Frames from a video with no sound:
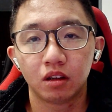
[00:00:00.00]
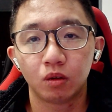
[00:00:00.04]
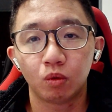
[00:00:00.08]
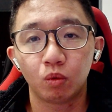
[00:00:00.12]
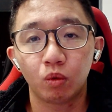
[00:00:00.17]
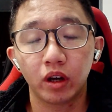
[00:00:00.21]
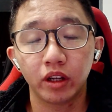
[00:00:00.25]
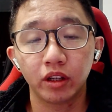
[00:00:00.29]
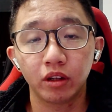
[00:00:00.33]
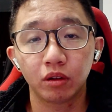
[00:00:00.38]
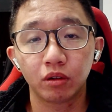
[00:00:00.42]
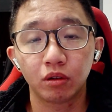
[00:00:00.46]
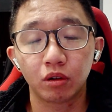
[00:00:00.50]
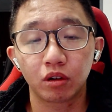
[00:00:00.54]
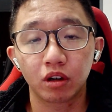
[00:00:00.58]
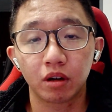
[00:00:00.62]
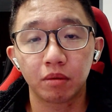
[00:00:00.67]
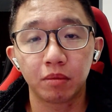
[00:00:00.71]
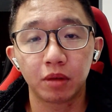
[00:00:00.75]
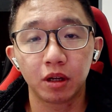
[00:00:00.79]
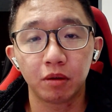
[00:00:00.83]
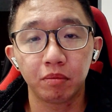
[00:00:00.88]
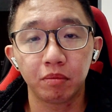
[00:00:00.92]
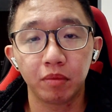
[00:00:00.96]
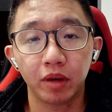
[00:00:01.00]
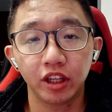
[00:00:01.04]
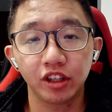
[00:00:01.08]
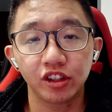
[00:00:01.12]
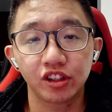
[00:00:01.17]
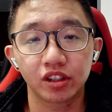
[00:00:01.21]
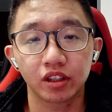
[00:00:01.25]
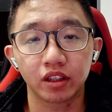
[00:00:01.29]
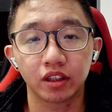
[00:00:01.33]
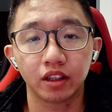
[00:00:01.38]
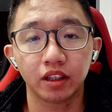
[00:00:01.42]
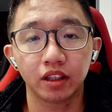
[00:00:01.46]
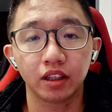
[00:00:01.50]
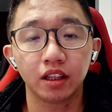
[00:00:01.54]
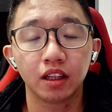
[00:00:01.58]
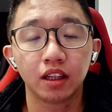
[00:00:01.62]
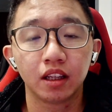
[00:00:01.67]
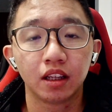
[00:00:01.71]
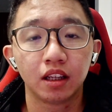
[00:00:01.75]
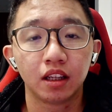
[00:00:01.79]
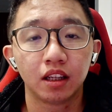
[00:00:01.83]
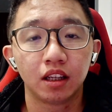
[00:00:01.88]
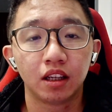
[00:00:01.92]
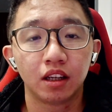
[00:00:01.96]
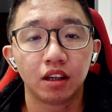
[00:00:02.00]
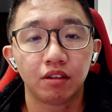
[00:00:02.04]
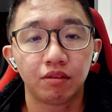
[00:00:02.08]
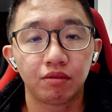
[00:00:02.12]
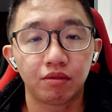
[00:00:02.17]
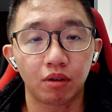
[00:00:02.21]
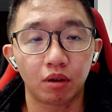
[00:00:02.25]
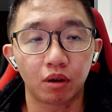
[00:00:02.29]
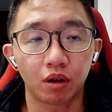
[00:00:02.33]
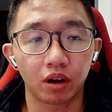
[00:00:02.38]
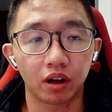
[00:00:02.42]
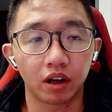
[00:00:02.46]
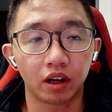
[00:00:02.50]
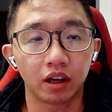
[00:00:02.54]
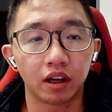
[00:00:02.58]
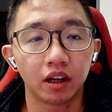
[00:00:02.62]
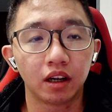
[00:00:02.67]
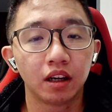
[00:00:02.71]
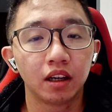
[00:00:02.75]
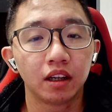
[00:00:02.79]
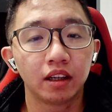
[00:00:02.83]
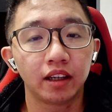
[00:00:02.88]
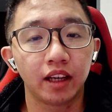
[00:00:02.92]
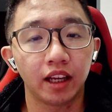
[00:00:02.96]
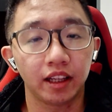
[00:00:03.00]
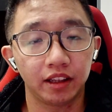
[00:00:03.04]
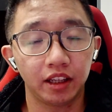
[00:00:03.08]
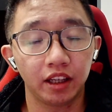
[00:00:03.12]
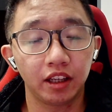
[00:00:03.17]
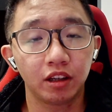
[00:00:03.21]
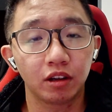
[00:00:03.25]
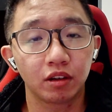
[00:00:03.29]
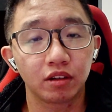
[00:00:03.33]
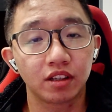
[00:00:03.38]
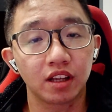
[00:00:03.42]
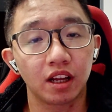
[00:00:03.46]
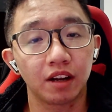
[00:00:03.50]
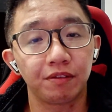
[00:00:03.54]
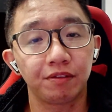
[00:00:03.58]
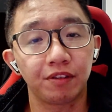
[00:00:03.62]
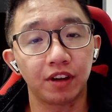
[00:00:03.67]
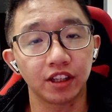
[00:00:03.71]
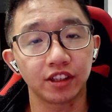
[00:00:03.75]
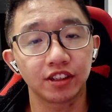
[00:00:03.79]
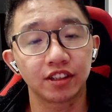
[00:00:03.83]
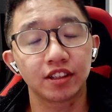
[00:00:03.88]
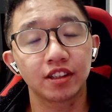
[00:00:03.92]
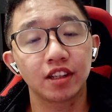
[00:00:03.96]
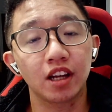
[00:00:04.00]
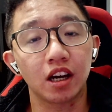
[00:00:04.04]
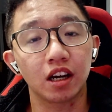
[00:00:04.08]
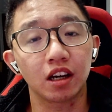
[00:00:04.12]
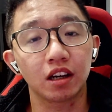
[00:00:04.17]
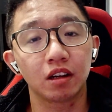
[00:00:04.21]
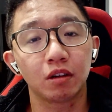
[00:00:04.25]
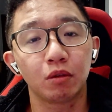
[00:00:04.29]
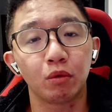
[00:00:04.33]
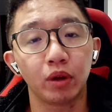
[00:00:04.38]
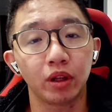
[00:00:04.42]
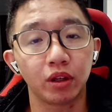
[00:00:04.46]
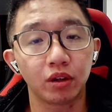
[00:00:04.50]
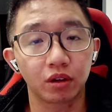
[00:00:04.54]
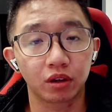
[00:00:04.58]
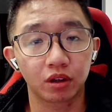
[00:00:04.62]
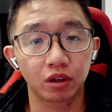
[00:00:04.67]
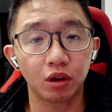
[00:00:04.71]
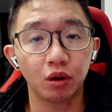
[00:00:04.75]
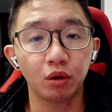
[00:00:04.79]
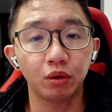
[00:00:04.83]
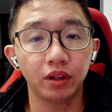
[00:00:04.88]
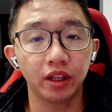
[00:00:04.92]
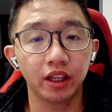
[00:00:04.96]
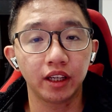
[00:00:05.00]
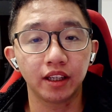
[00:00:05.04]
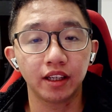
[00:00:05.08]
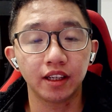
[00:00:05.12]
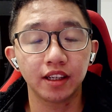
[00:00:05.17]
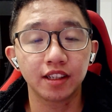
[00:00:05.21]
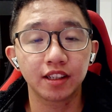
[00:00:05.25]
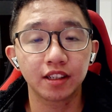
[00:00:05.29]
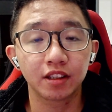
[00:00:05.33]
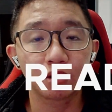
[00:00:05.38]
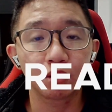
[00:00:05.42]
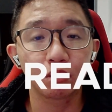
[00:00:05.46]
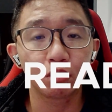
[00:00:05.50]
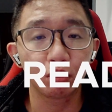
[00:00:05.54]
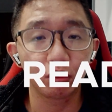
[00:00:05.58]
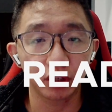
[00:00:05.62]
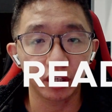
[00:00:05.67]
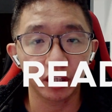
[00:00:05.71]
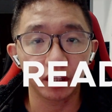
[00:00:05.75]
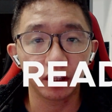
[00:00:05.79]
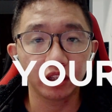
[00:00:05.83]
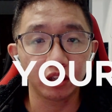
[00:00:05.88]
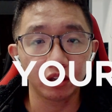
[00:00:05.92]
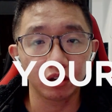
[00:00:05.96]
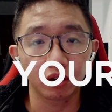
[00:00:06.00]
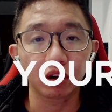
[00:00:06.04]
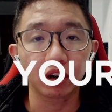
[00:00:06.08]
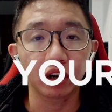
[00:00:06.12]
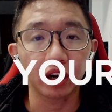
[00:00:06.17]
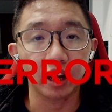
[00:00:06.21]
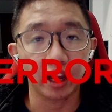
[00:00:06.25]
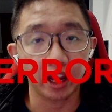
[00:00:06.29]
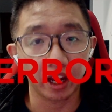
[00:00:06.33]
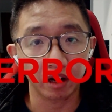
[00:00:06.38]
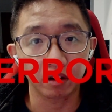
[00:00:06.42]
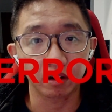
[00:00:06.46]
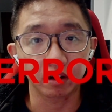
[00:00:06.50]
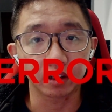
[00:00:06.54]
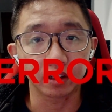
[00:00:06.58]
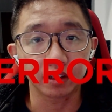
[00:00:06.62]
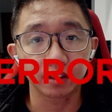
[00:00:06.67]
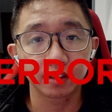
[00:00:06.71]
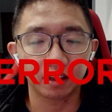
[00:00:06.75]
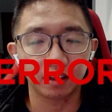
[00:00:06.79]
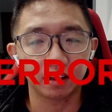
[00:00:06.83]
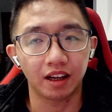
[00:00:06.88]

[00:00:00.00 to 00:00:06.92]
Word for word: One honorable mention for getting yourself unstuck when you're coding is to read your errors.